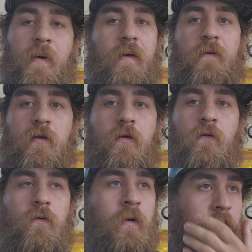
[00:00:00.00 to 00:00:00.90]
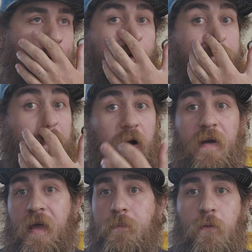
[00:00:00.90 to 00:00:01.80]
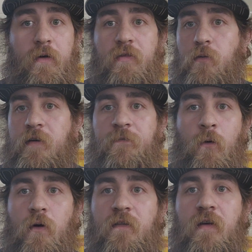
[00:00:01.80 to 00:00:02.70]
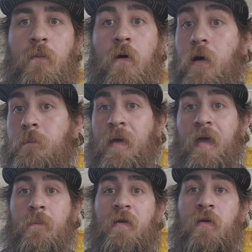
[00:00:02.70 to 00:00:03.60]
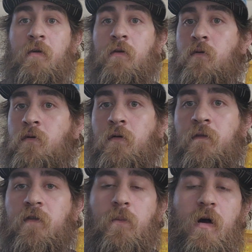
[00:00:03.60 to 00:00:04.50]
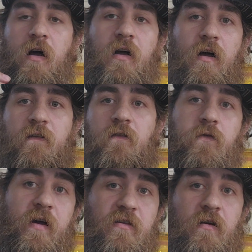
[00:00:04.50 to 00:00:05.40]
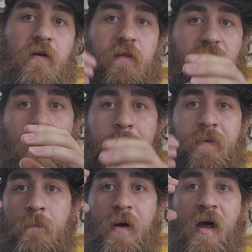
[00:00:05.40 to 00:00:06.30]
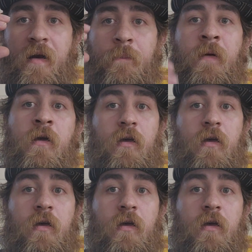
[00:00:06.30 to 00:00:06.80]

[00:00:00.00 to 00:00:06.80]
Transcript: Maybe you forgot an 8.34 somewhere. Maybe you used the wrong concentration on the top and the bottom.